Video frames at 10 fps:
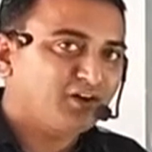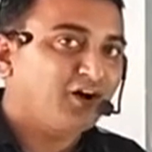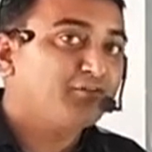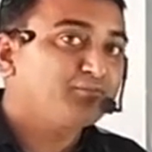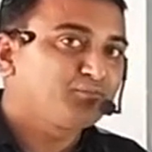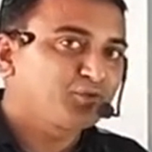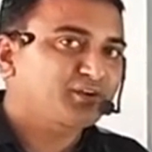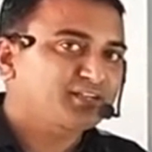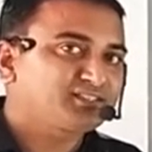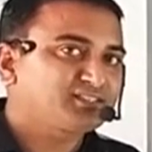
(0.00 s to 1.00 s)
of more
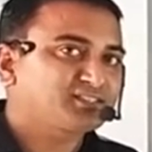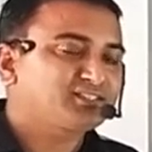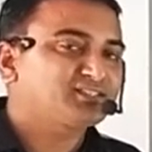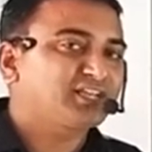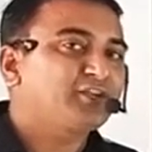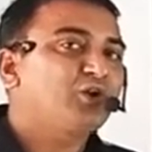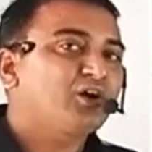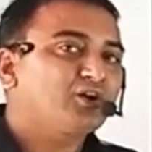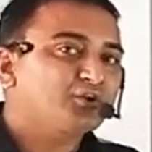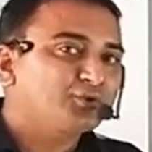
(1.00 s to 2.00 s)
resistance and you
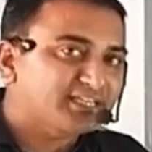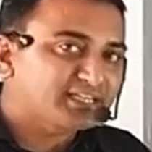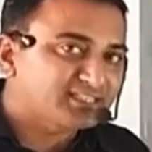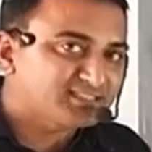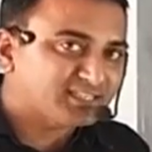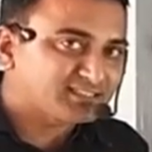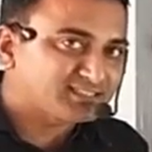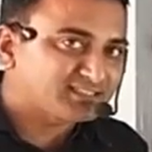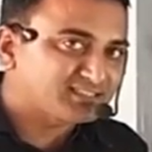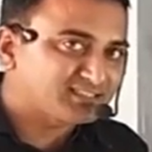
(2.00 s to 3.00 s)
want to decrease the
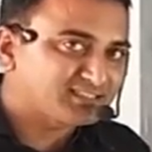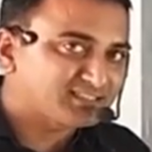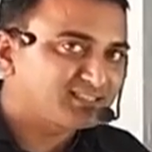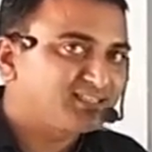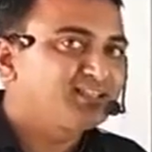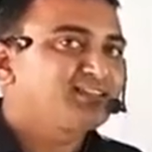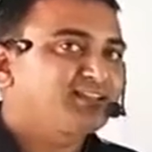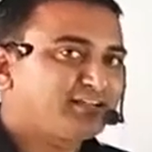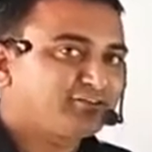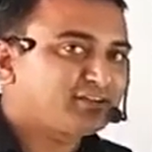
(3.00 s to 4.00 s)
resistance,
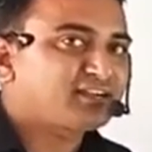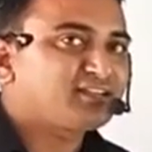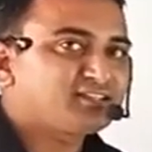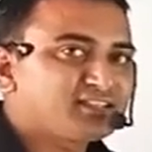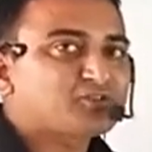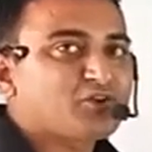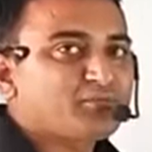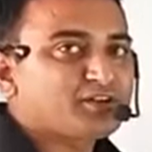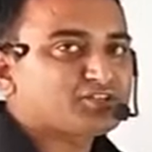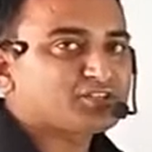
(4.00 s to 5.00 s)
then definitely this
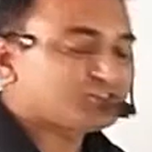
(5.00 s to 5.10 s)
combination is